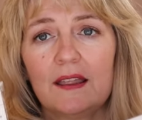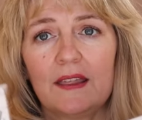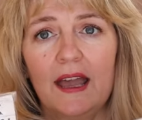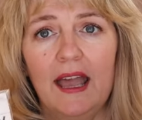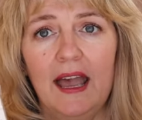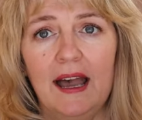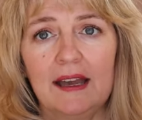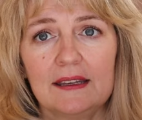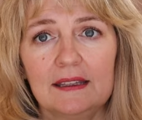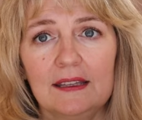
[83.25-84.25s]
that
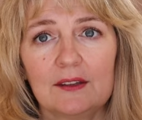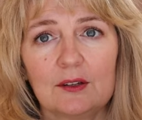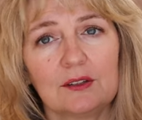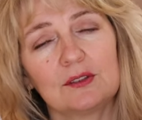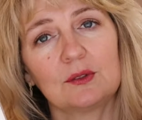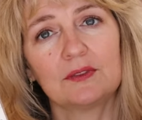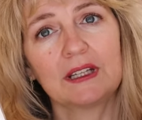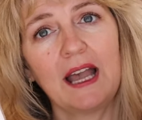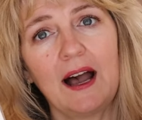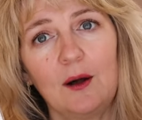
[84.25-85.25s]
had either sort of a
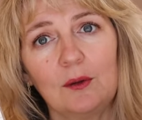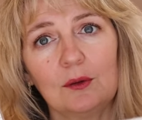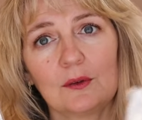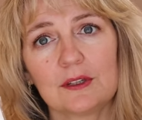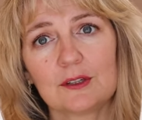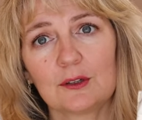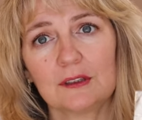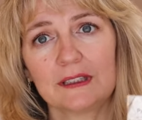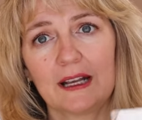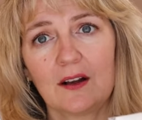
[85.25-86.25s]
cowl or a
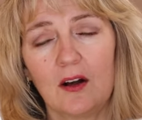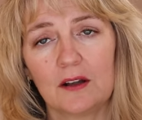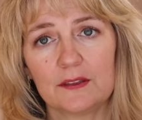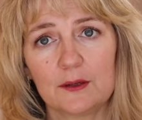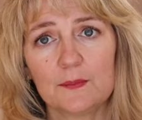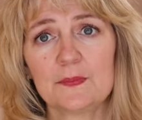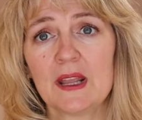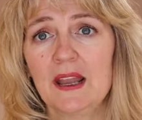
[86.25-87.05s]
turtleneck on them.